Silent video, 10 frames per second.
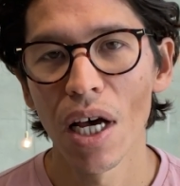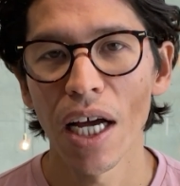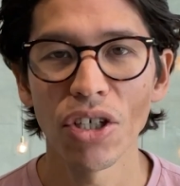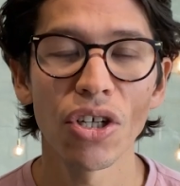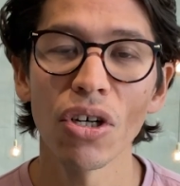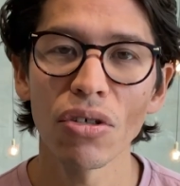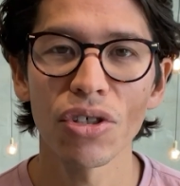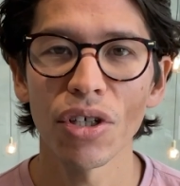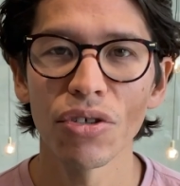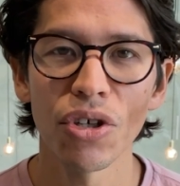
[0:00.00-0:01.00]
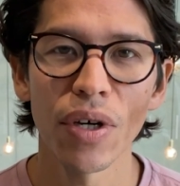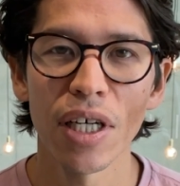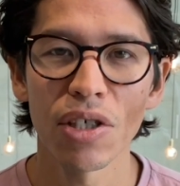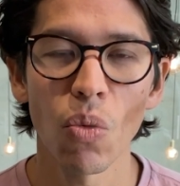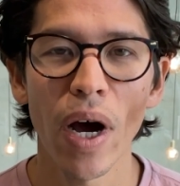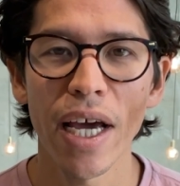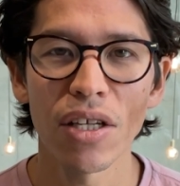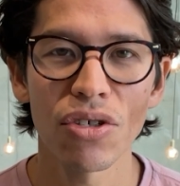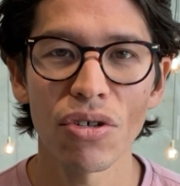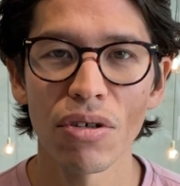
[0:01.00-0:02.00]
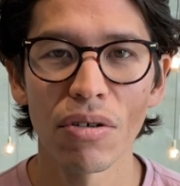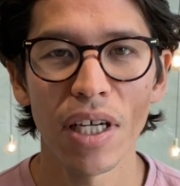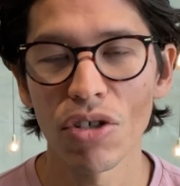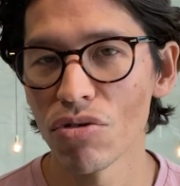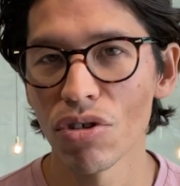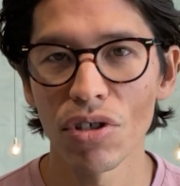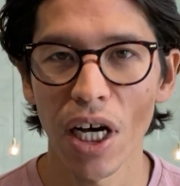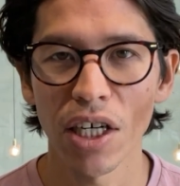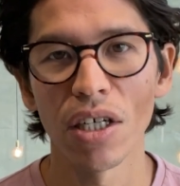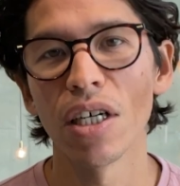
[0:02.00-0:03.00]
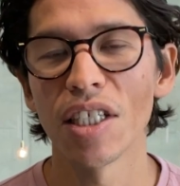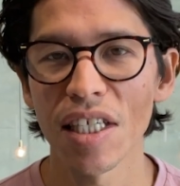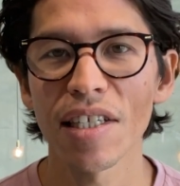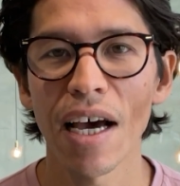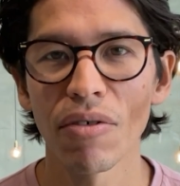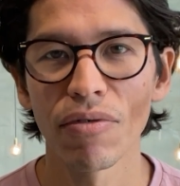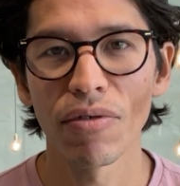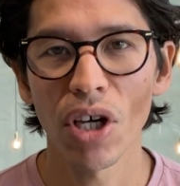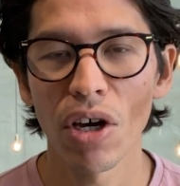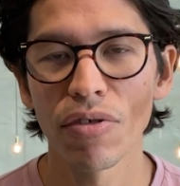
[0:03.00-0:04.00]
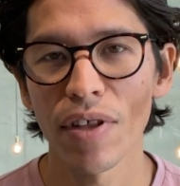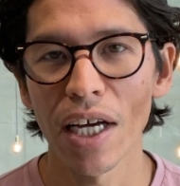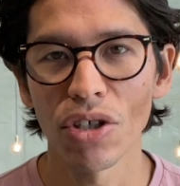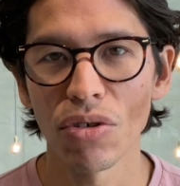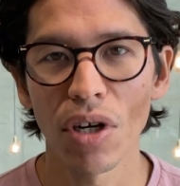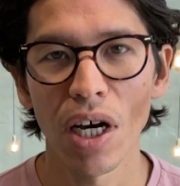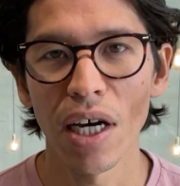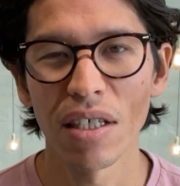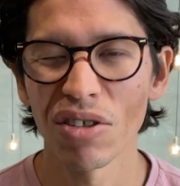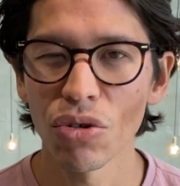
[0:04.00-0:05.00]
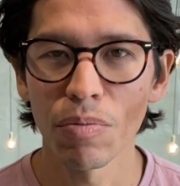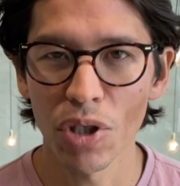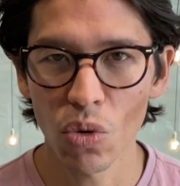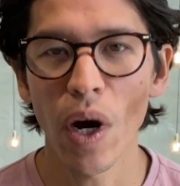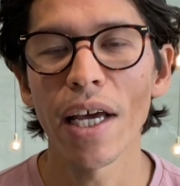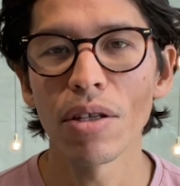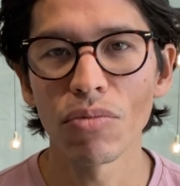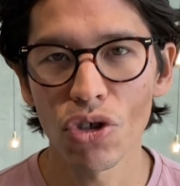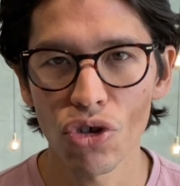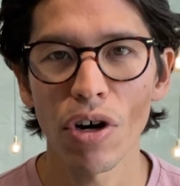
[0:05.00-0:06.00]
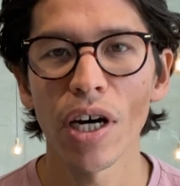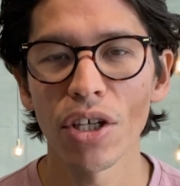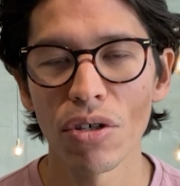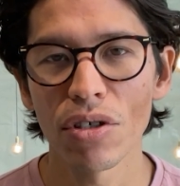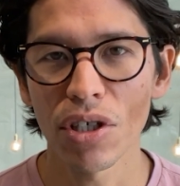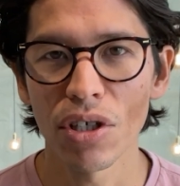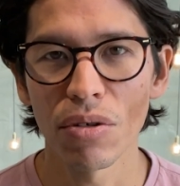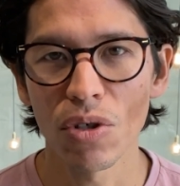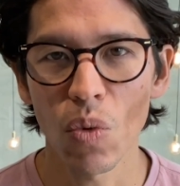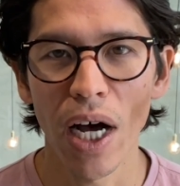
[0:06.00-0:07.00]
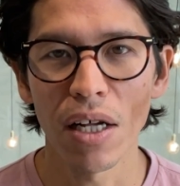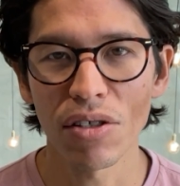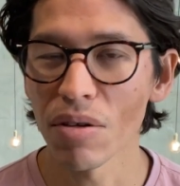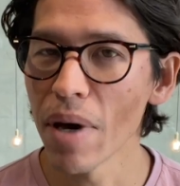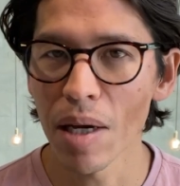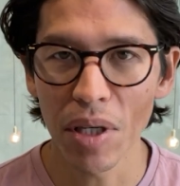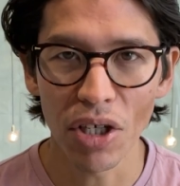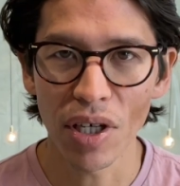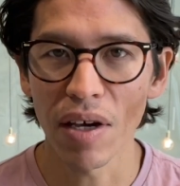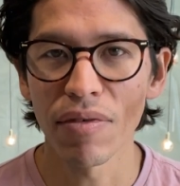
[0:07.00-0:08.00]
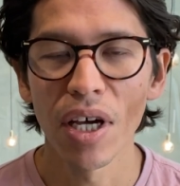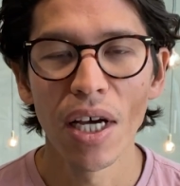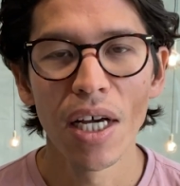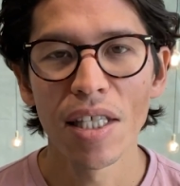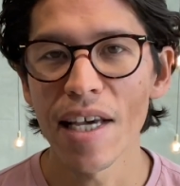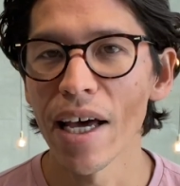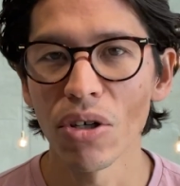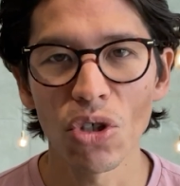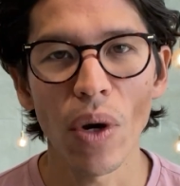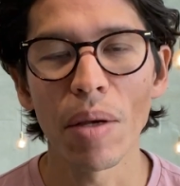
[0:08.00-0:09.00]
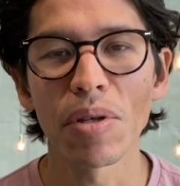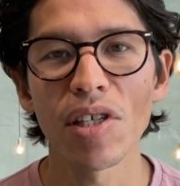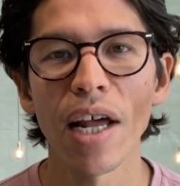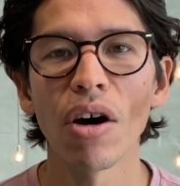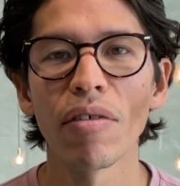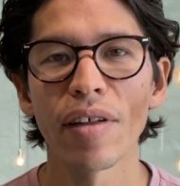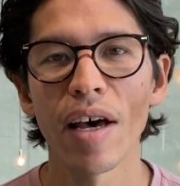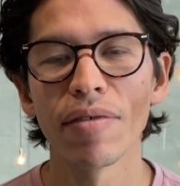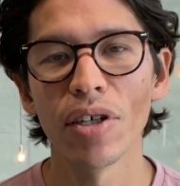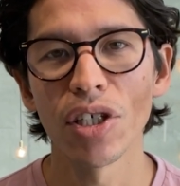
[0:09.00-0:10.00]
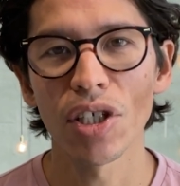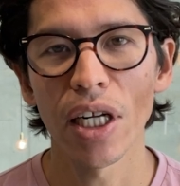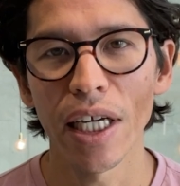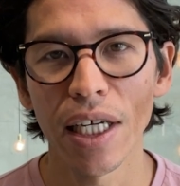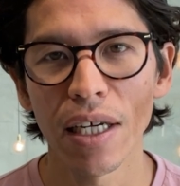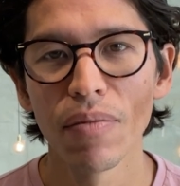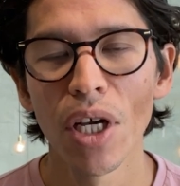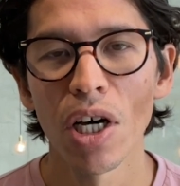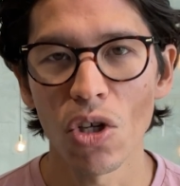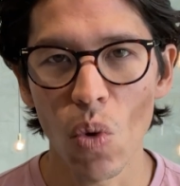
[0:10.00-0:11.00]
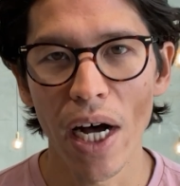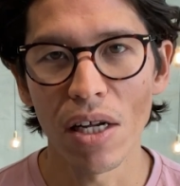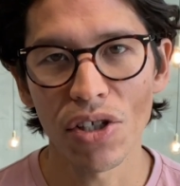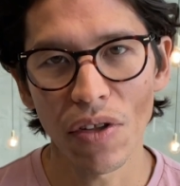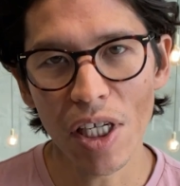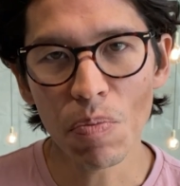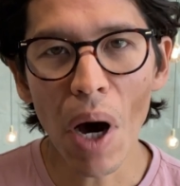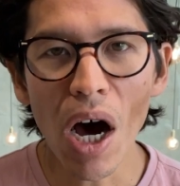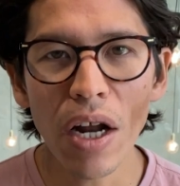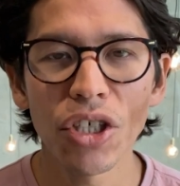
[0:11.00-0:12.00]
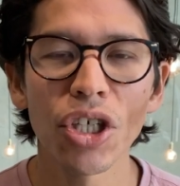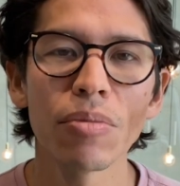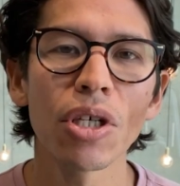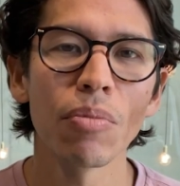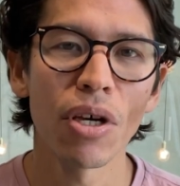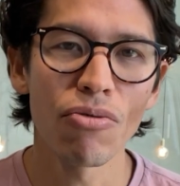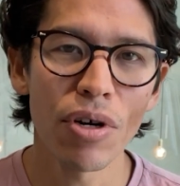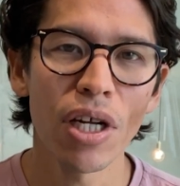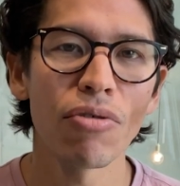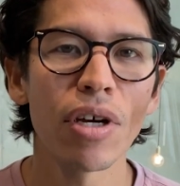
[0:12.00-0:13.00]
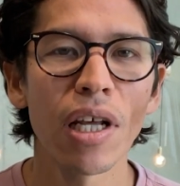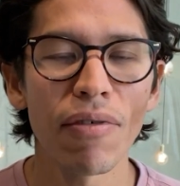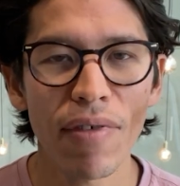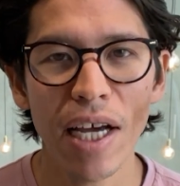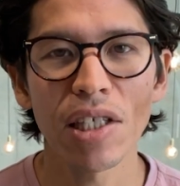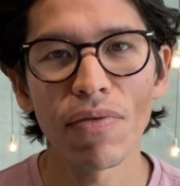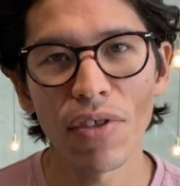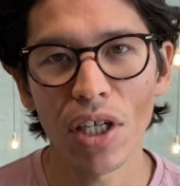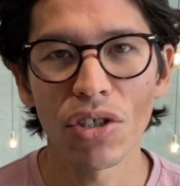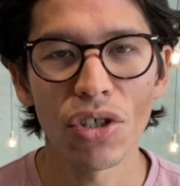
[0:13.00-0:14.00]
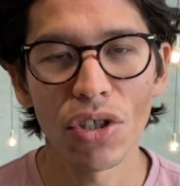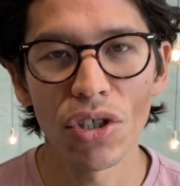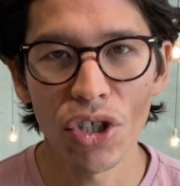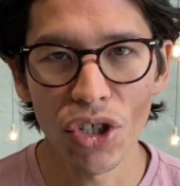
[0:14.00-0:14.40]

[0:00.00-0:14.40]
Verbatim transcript: And you can also do it as a way to introduce like a, a discount code for that new client, sort of persuade them to try using you as well. So maybe you give ten or twenty percent off their first cleaning as well. So these partnerships can be a really, really effective thing to, to